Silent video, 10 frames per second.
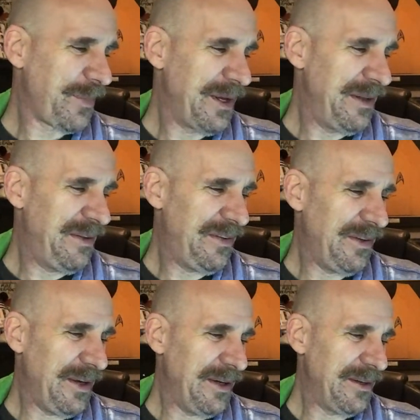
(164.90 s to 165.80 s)
it's,
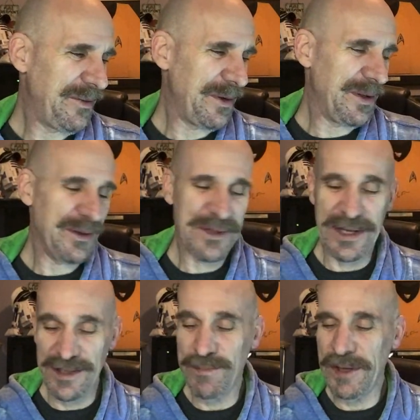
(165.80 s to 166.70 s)
uh, it's one of those
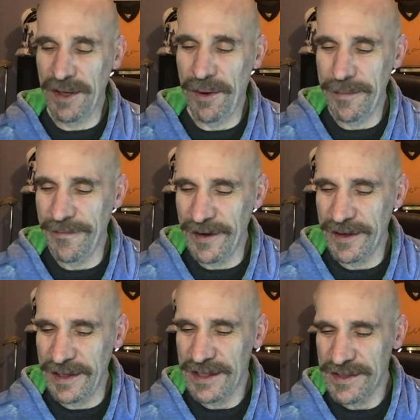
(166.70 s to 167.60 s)
things, but no, I'm
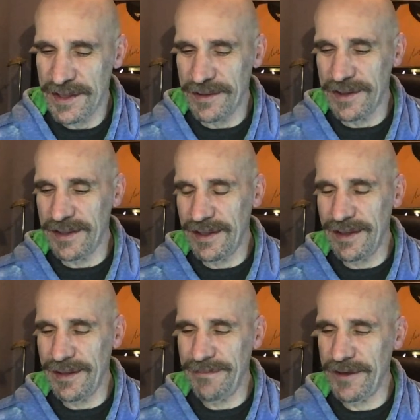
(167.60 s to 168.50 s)
very considering,
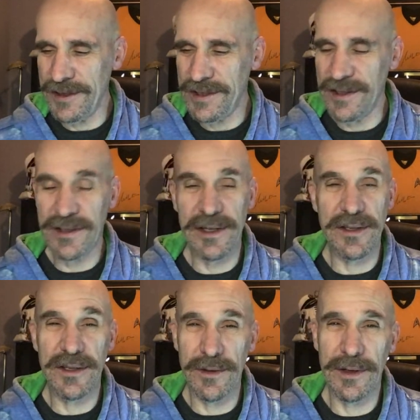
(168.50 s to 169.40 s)
uh, I'm very seriously
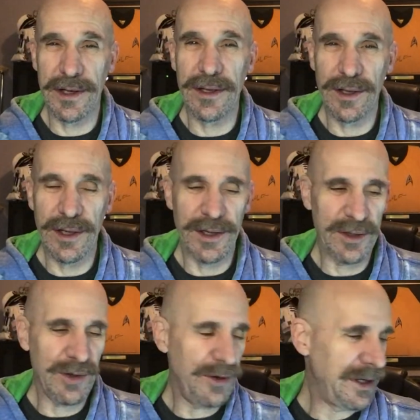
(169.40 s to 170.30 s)
considering uh,
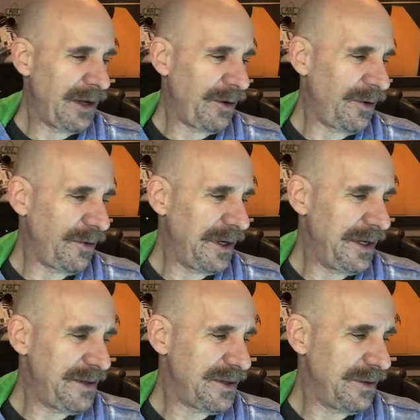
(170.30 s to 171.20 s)
growing it out all the way.
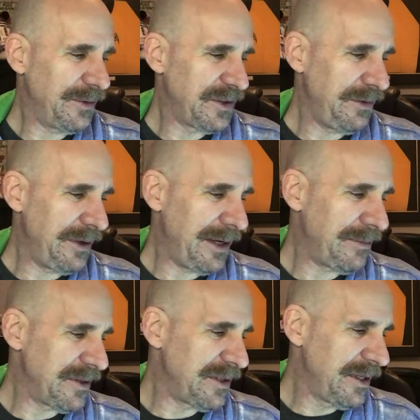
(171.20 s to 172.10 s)
So we'll see what
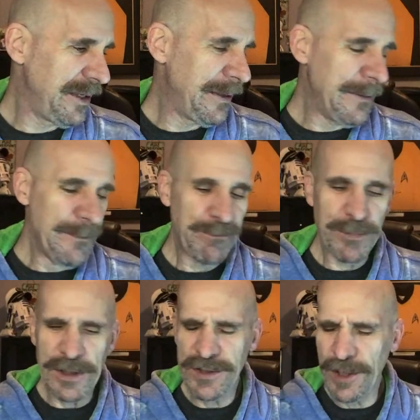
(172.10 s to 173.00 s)
happens.
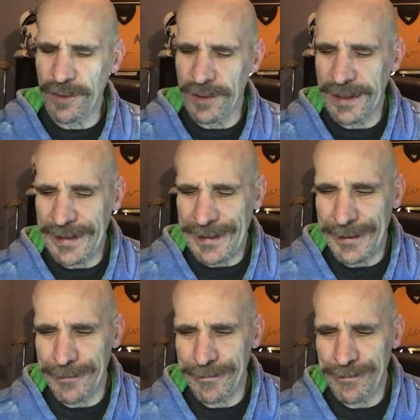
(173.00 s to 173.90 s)
So,
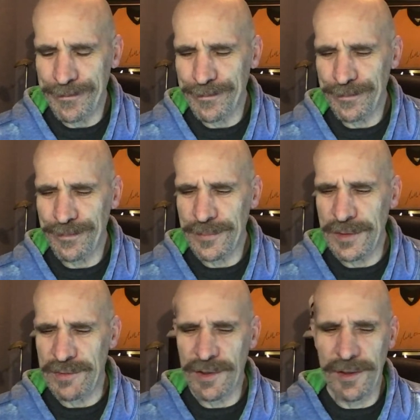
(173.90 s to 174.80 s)
um,
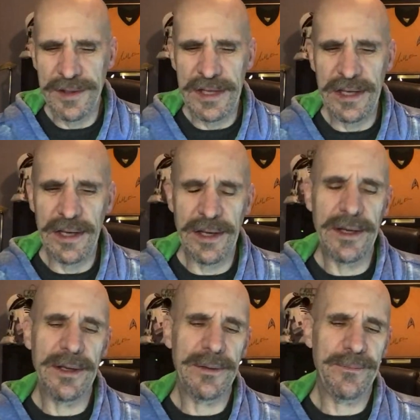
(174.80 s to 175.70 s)
you saw the,
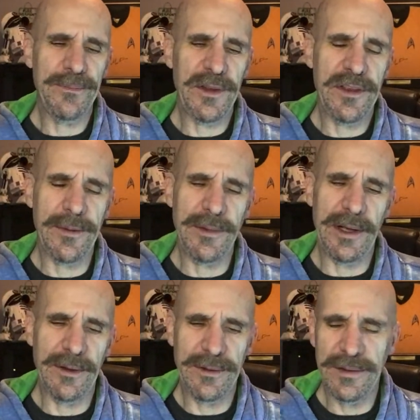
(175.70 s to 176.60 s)
uh, the
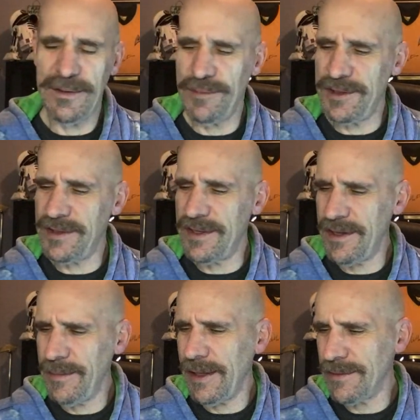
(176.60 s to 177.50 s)
thumbnail. It was the
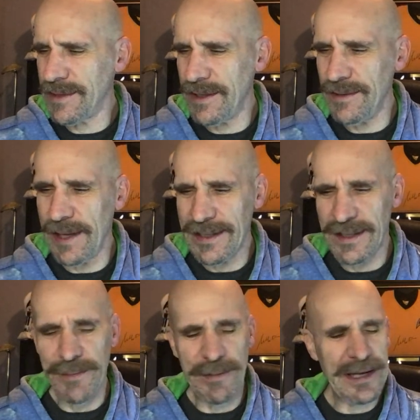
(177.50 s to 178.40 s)
thumbnail I was going to do last
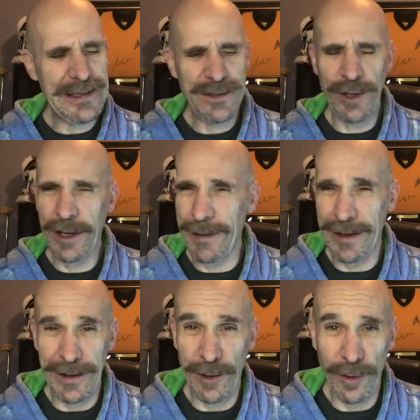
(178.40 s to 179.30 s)
night, but I didn't talk about
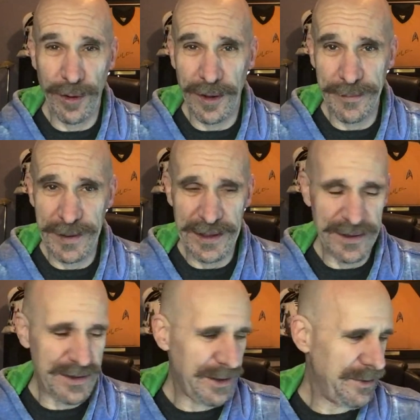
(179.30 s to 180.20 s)
it at all
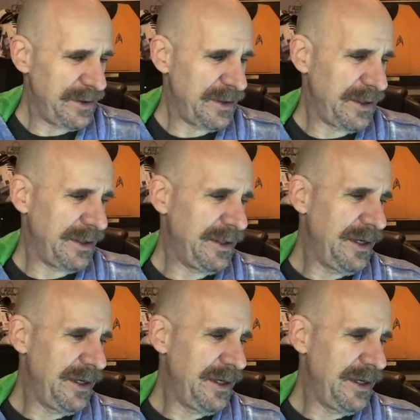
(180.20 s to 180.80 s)
because I was, uh,